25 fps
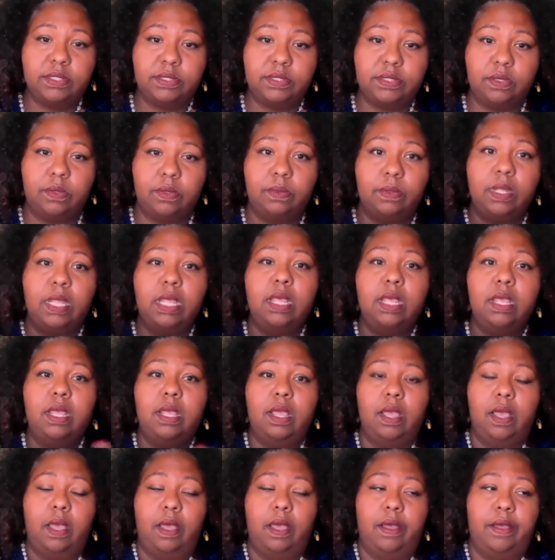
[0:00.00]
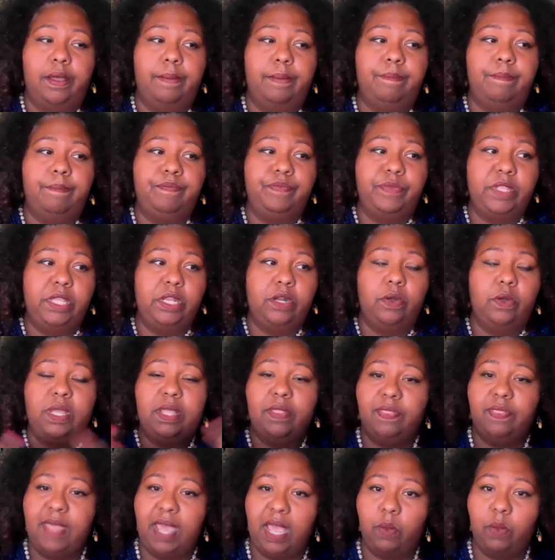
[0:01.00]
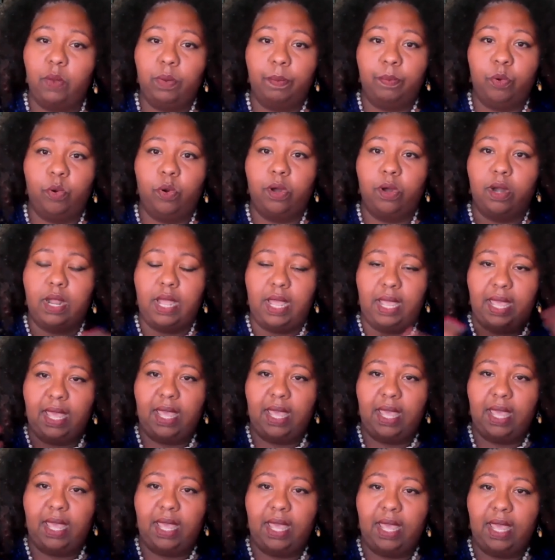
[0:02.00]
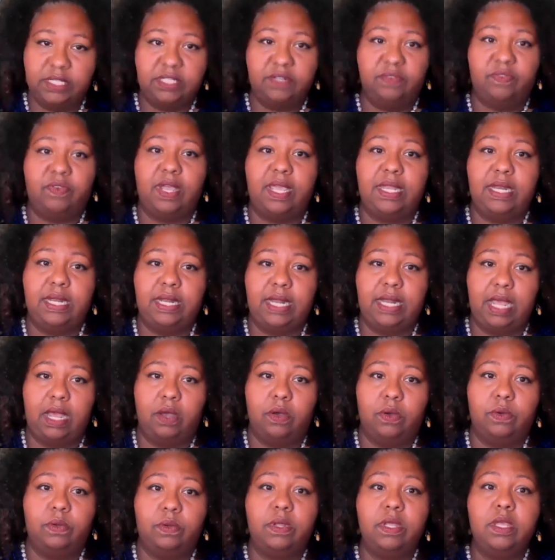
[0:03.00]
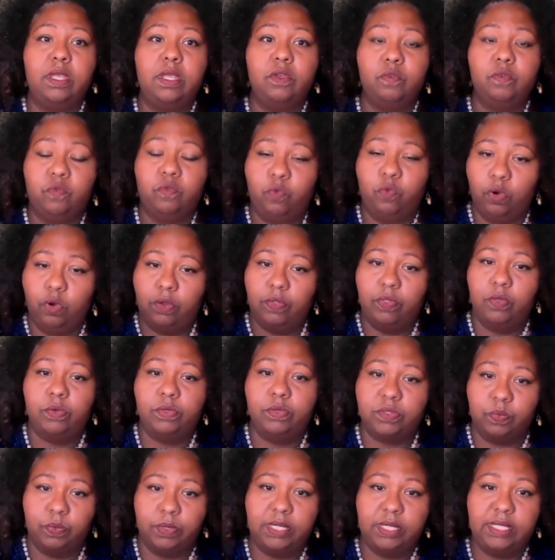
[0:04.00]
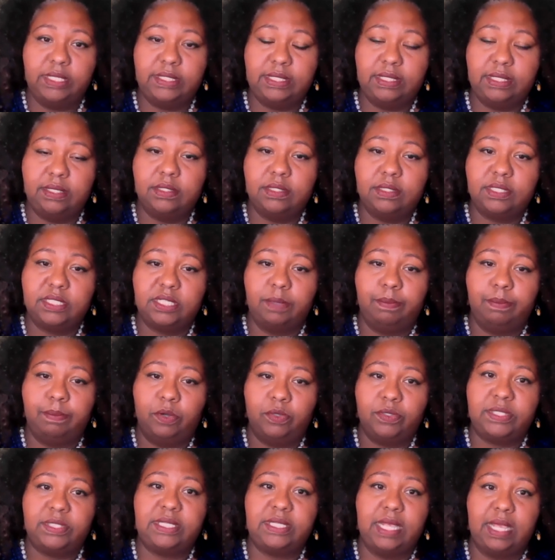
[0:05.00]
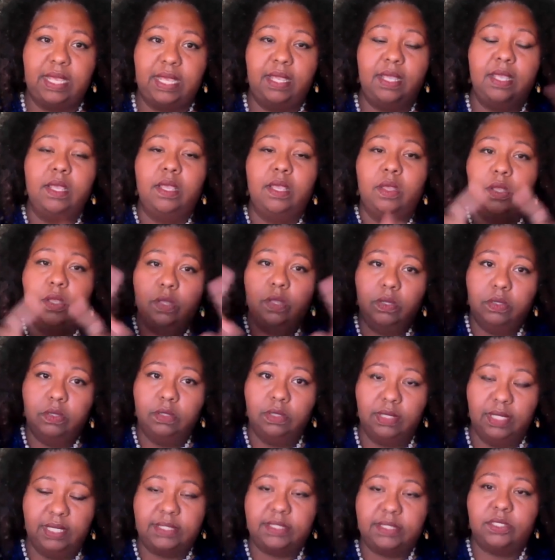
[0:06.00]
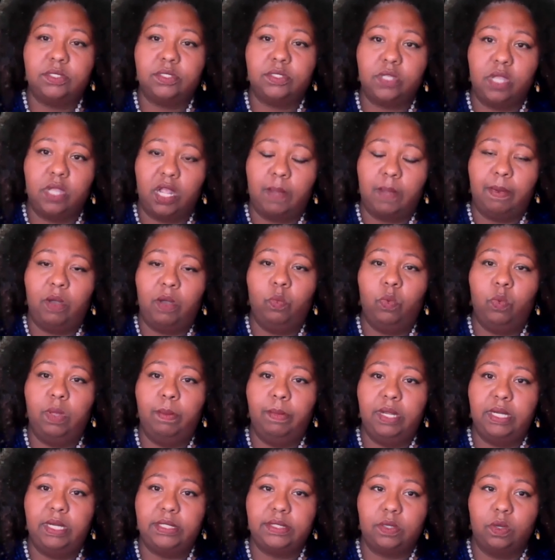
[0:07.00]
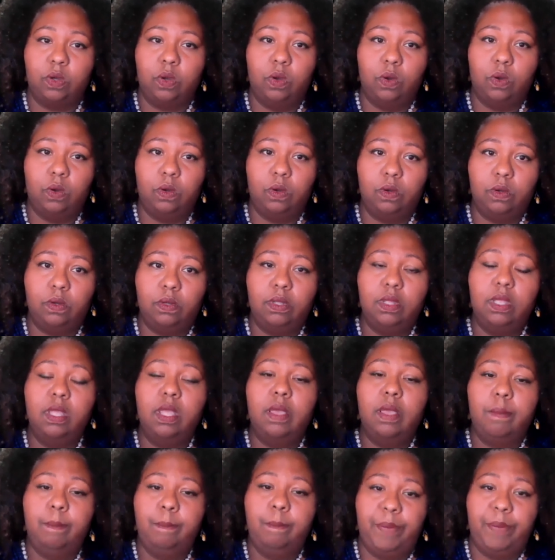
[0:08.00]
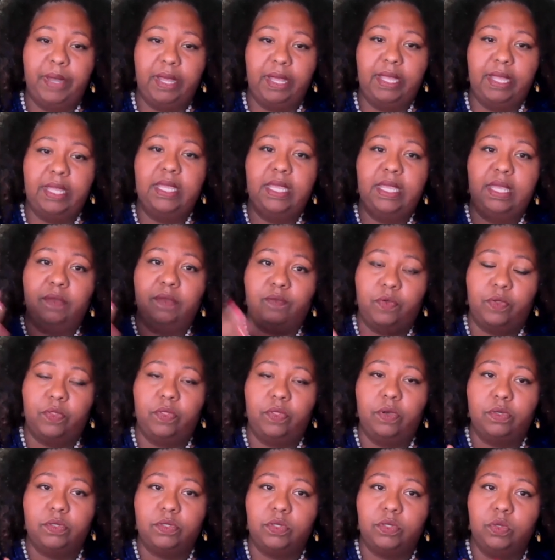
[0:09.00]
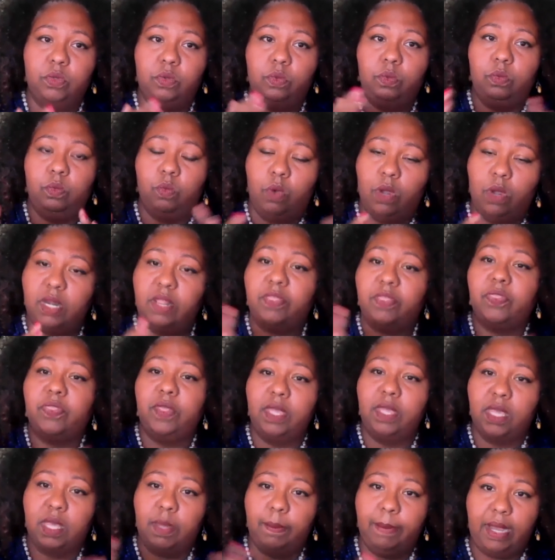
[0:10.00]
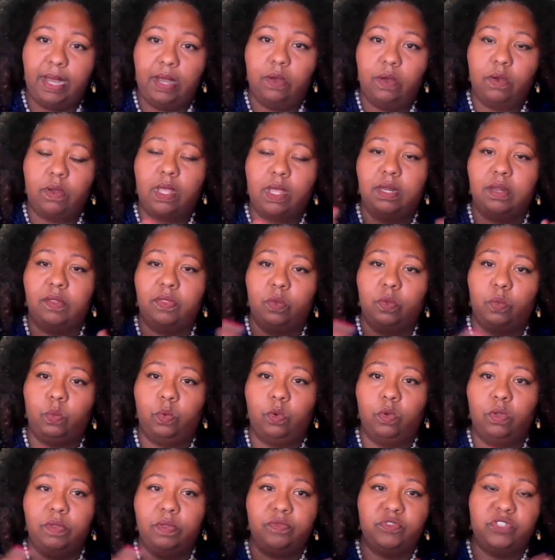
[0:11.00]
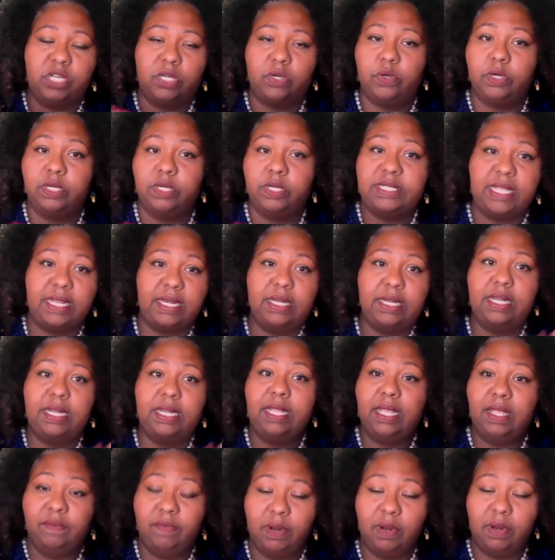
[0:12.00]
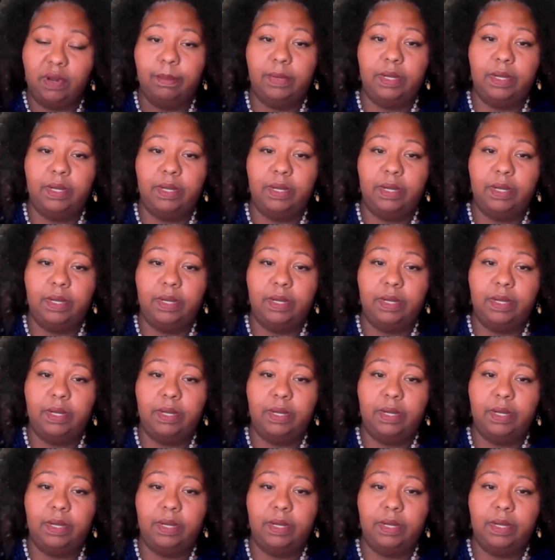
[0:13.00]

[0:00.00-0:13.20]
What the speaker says: So, in that report, I have it divided out for those reasons to both say, let's just talk about women as a whole, but for those who want to think about kind of the role of gender identity, even